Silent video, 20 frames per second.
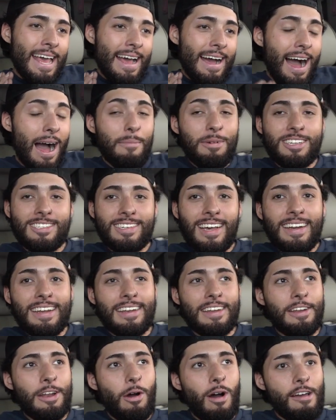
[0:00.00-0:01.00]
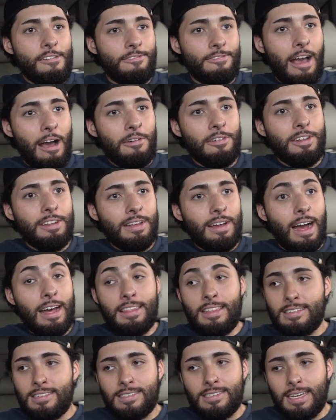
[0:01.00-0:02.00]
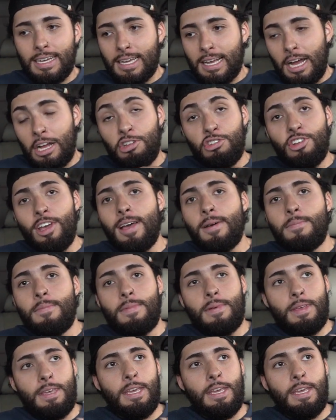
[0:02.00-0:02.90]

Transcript: I'm excited. You know, I found it. This is like a gem.